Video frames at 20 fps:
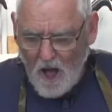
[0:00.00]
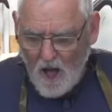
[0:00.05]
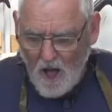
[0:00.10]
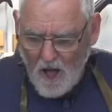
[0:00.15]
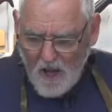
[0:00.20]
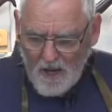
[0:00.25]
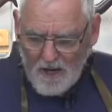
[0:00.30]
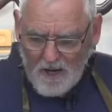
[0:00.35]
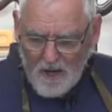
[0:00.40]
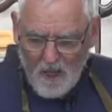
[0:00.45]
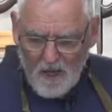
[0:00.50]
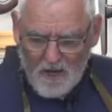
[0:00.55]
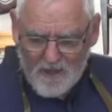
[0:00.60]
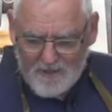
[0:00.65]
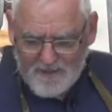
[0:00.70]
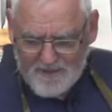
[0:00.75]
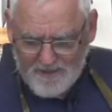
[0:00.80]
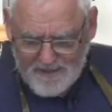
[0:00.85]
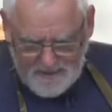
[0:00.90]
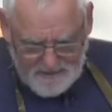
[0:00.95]
I
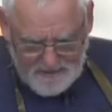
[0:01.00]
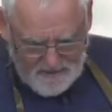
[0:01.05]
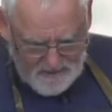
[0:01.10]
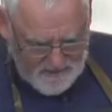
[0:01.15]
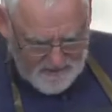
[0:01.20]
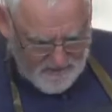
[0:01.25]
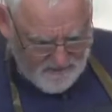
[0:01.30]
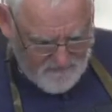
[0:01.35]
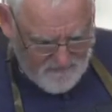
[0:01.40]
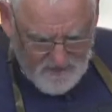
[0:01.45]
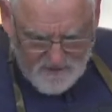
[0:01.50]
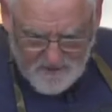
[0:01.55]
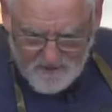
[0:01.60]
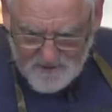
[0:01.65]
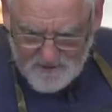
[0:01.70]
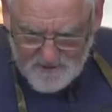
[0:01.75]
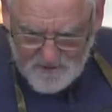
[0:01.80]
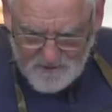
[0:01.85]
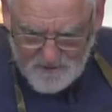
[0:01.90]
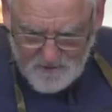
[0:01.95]
like, in everything
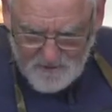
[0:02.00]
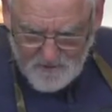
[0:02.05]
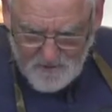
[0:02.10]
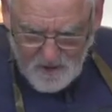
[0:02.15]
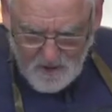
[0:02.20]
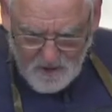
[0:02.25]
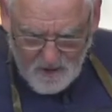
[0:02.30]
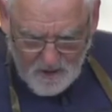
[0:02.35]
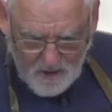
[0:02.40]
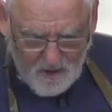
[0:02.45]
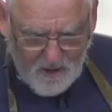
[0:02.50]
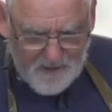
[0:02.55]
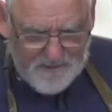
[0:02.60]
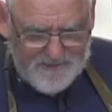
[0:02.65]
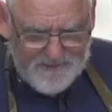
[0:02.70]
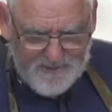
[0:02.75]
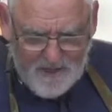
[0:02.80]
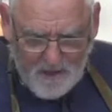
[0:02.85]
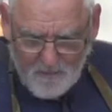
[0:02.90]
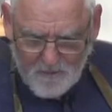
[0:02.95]
I do, I
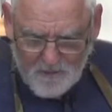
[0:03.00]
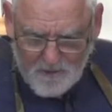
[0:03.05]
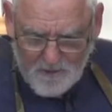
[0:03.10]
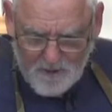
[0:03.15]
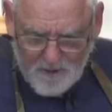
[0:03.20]
like double